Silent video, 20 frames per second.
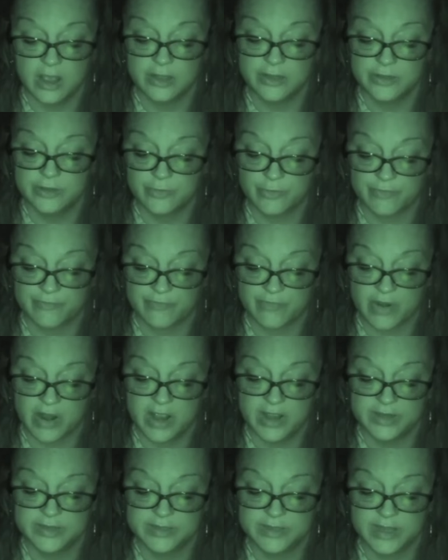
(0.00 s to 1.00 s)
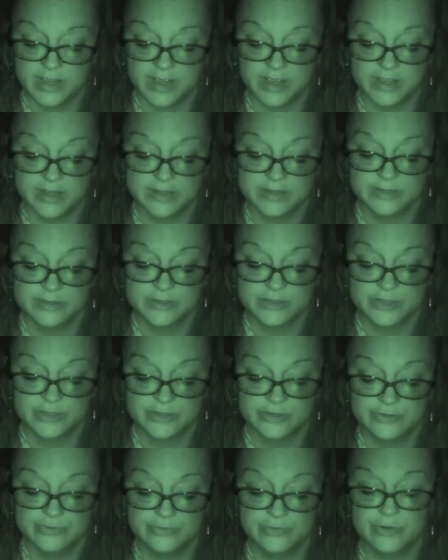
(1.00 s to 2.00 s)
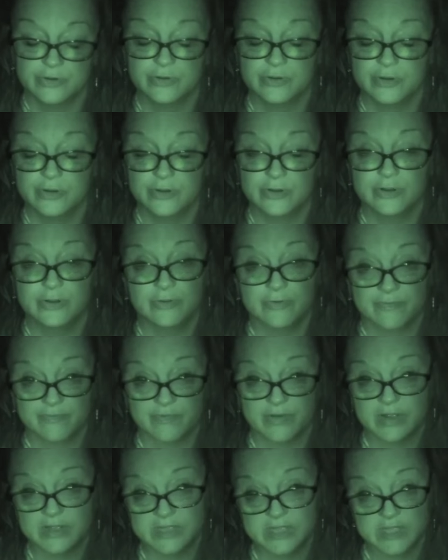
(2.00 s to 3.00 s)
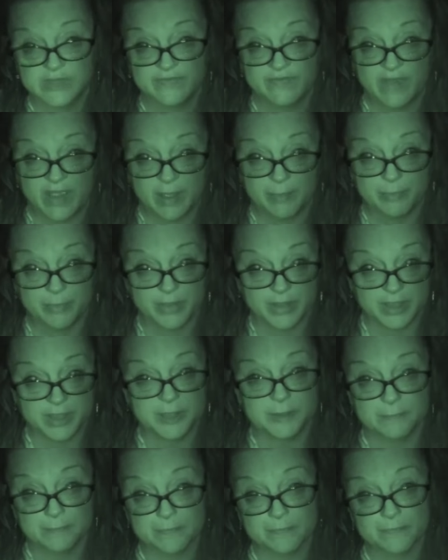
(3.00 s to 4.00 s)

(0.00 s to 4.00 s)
your friend, and to your friend's family.